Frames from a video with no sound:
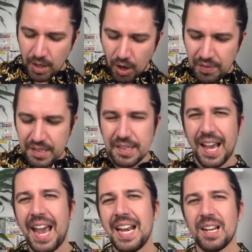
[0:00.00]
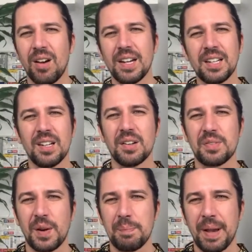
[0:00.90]
Obviously, the headline looks
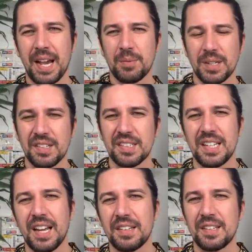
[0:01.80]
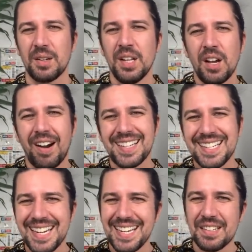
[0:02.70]
very bad when you see that, so I'd
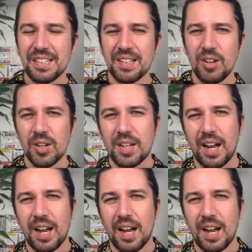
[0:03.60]
need to look